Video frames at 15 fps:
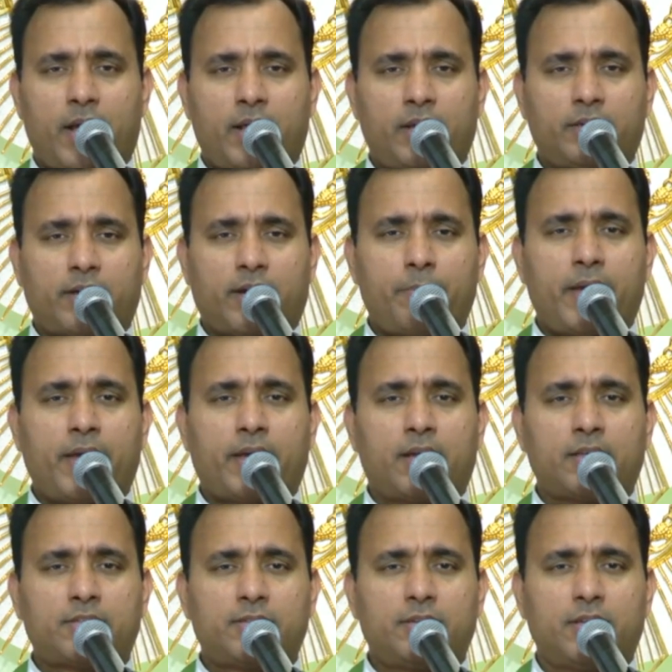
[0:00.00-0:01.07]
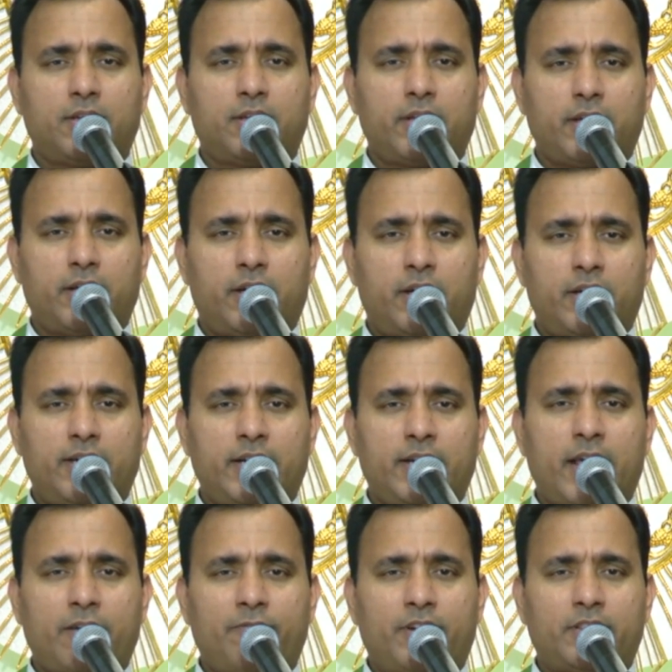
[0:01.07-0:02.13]
And Rebekah uh,
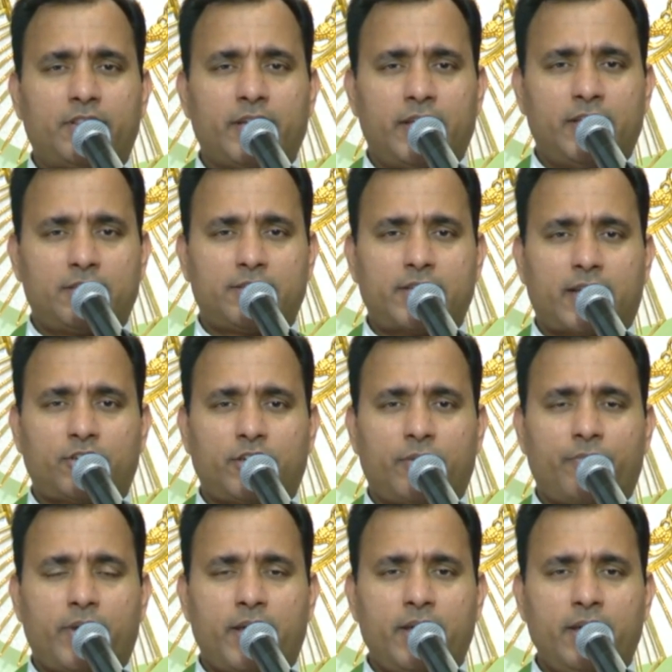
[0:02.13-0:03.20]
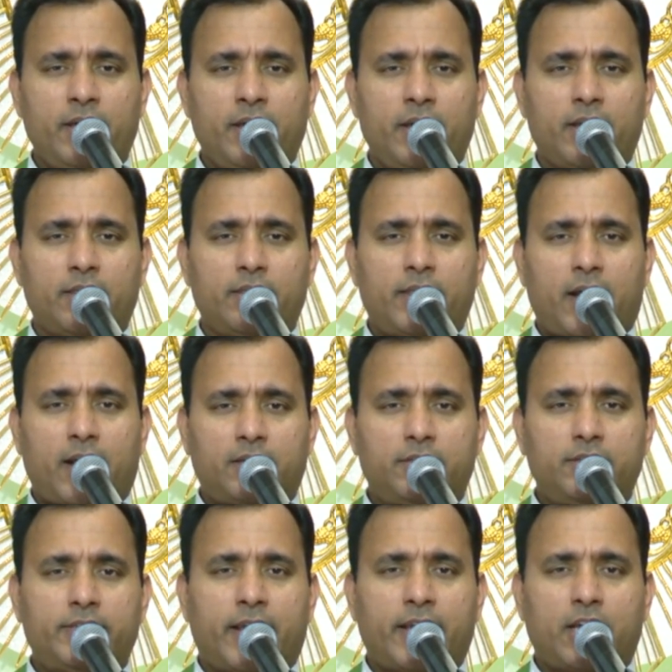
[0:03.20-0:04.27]
did everything in such a way
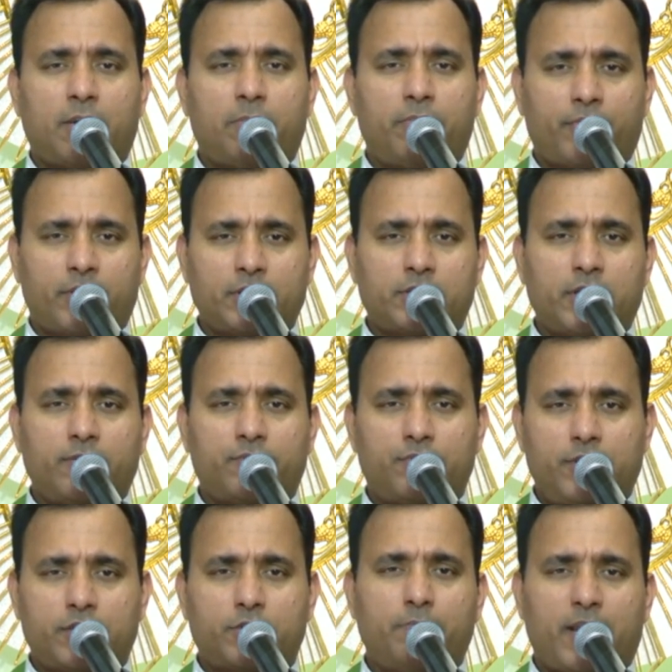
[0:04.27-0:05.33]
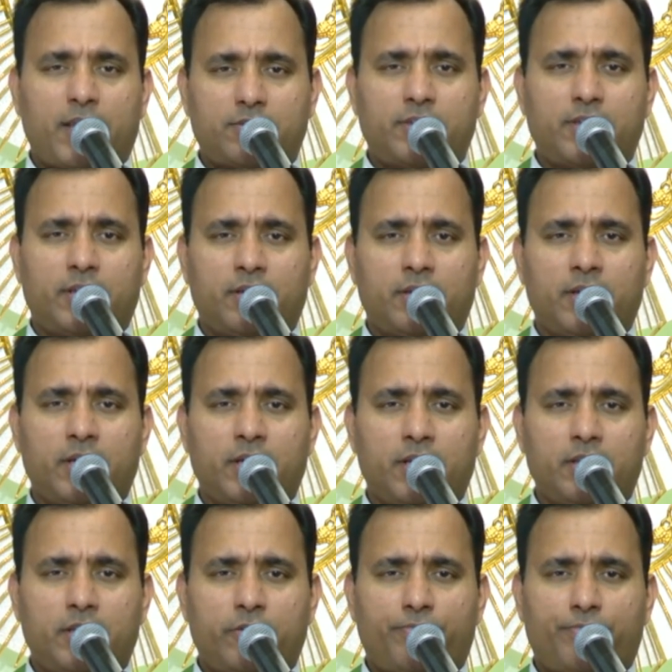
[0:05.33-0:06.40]
that Jacob receives this blessing,
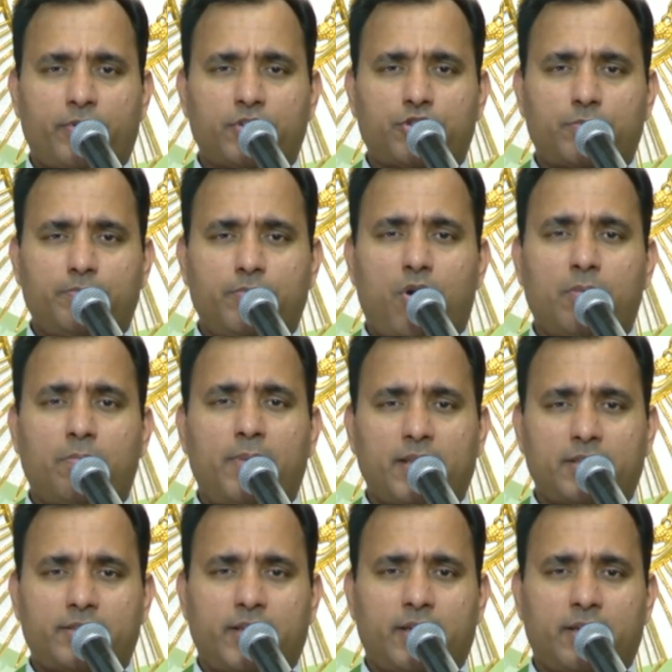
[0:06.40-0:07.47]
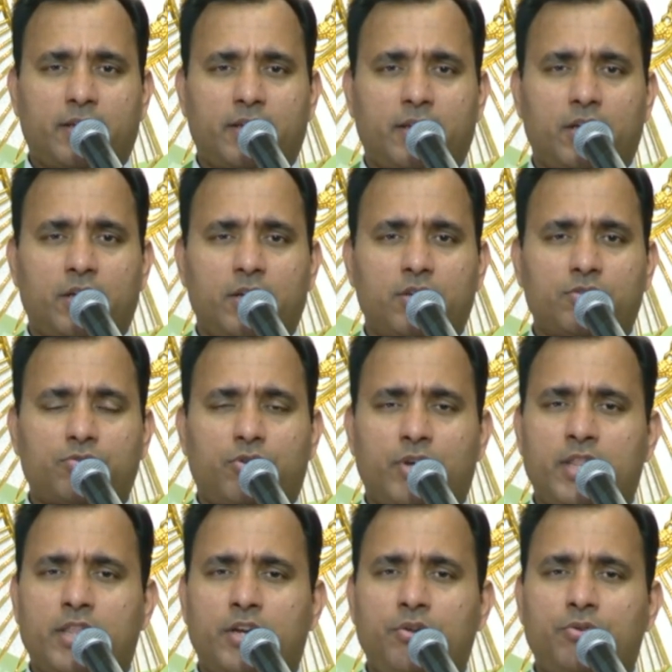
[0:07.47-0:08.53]
the firstborn blessing. So
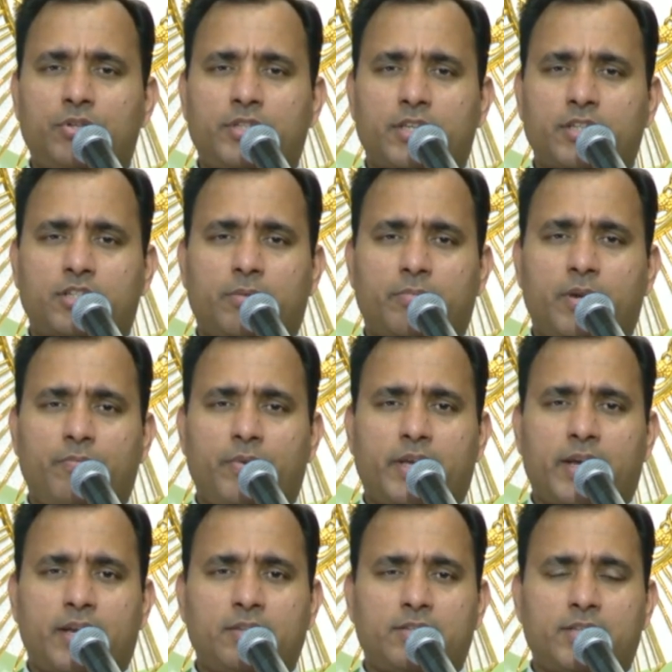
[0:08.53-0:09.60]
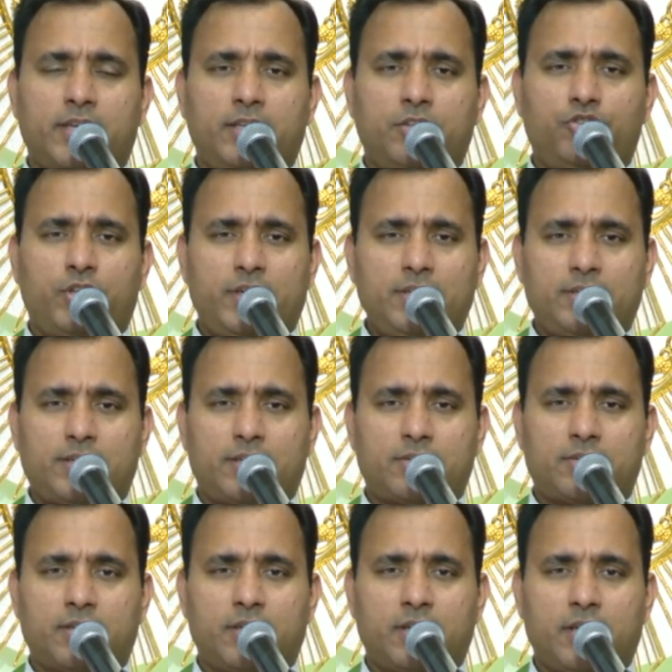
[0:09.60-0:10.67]
in the New Testament, we can see
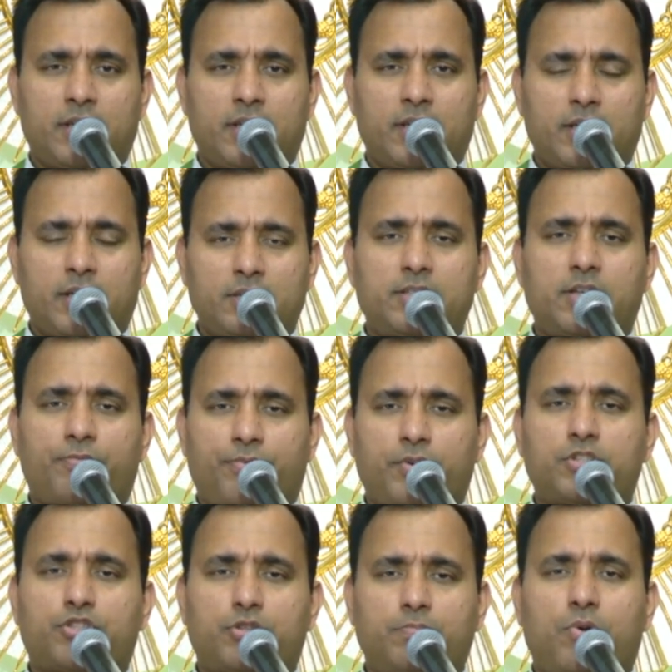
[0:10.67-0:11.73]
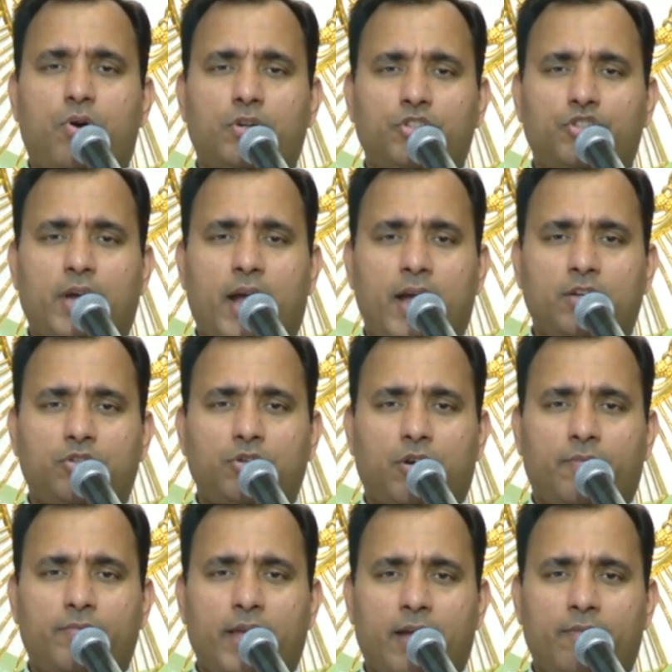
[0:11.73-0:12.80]
Jesus is the firstborn child
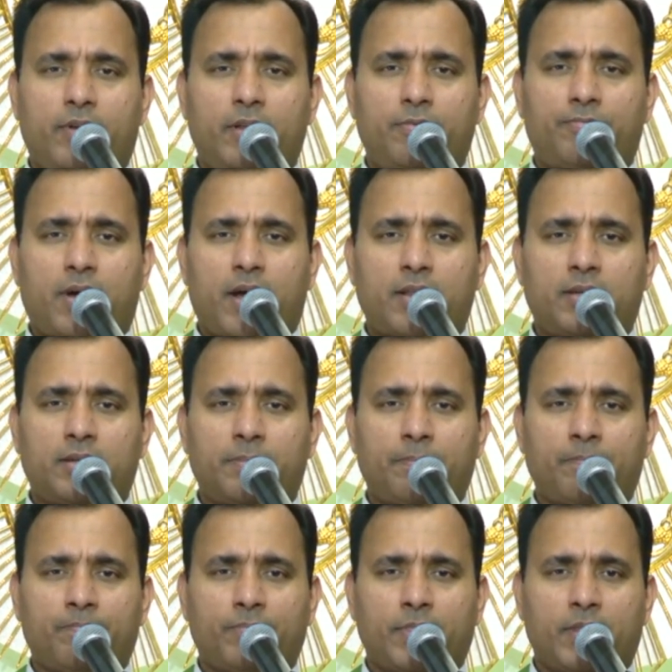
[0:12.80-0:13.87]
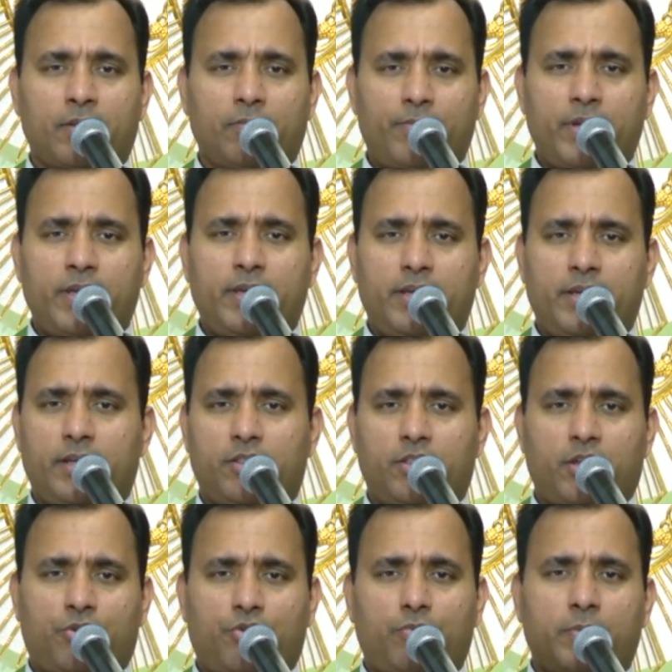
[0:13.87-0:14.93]
of the Heavenly Father. We,
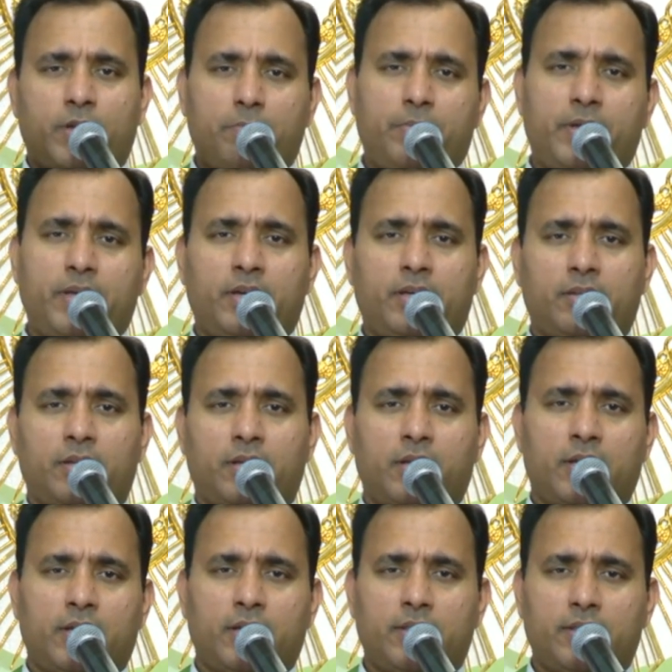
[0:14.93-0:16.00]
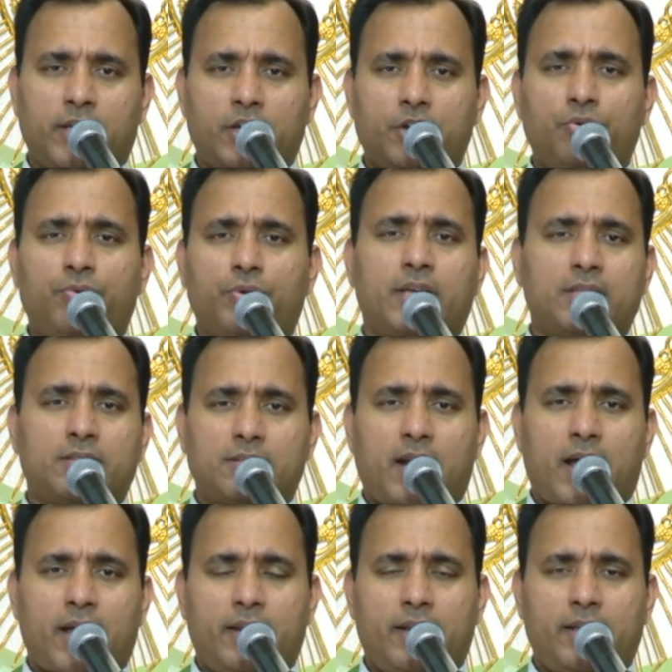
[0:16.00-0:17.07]
the human being, that new
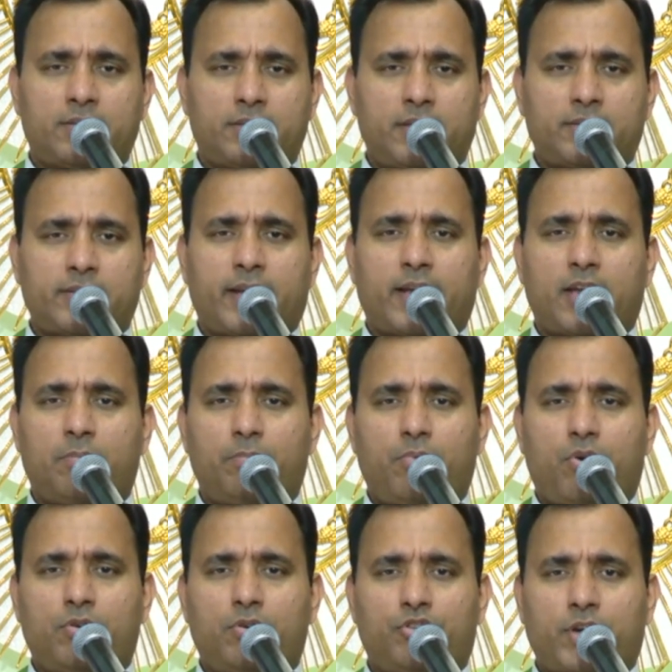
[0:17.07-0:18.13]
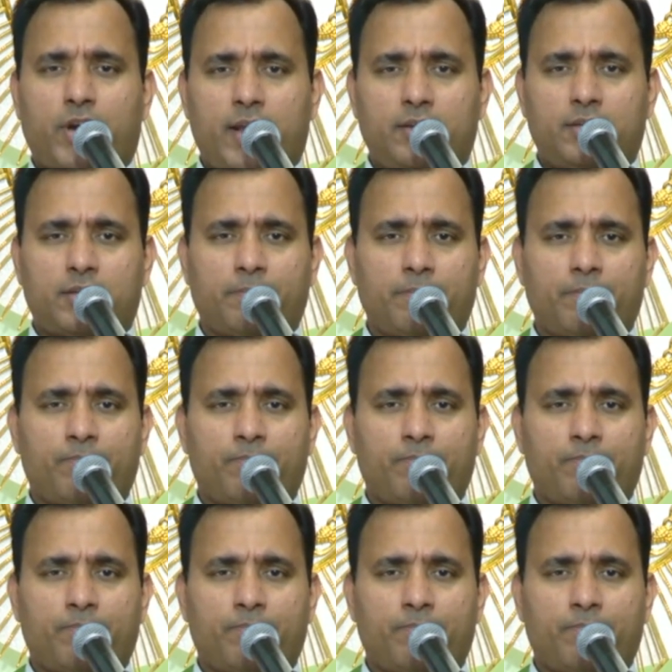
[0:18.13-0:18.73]
Israel is the second born child.